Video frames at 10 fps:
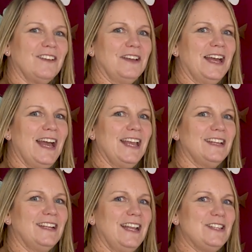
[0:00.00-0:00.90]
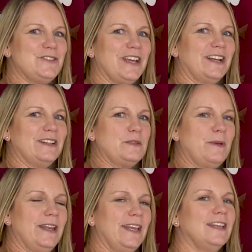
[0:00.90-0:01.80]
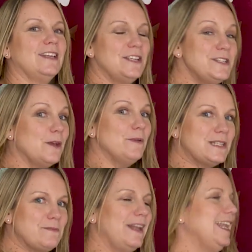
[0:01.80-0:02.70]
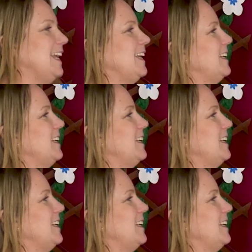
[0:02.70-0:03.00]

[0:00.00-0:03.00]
Okay, let's check our spelling. Show me your spelling.